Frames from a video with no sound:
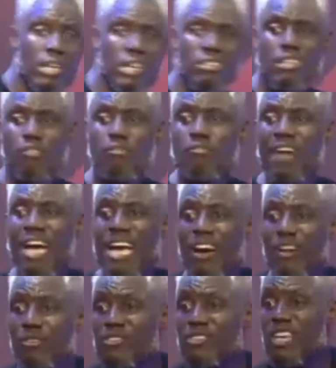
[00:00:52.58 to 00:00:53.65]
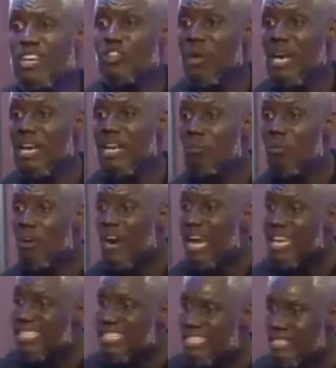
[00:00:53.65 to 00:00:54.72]
is the fire of sexual
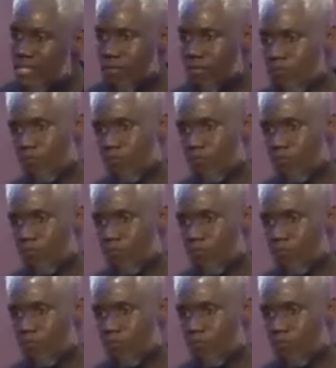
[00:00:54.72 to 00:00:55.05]
immorality.